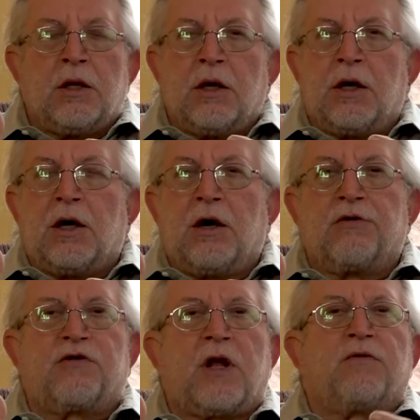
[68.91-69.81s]
a
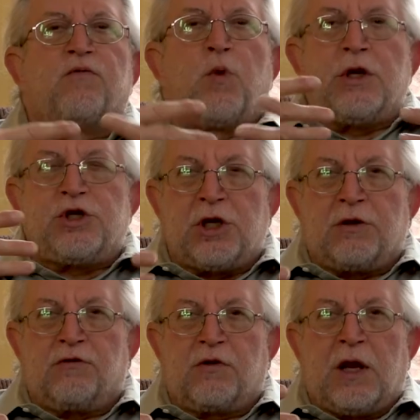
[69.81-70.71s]
set of
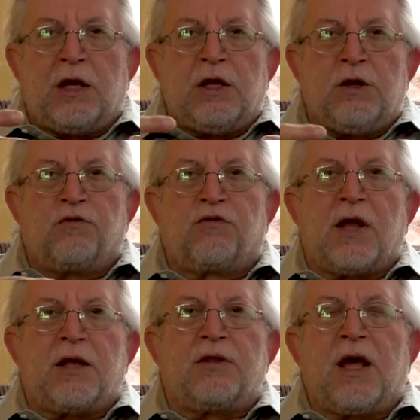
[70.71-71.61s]
widgets and you
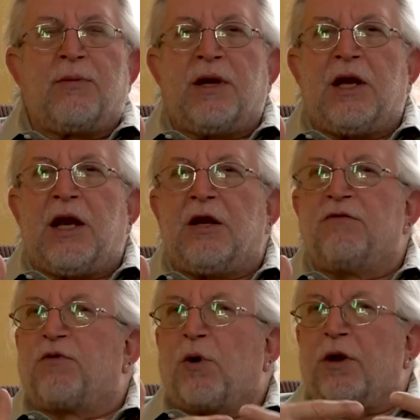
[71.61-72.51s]
send them an
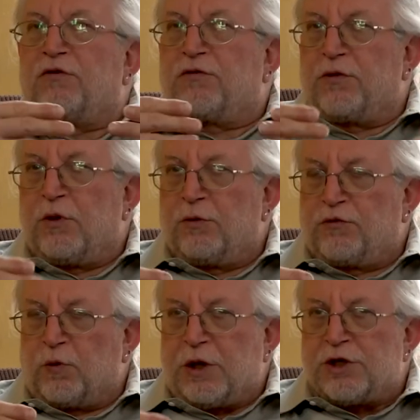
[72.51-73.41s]
invoice for those
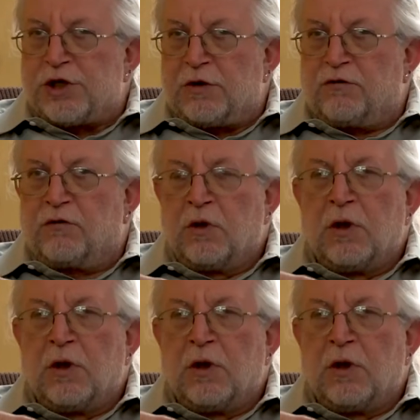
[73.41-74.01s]
widgets,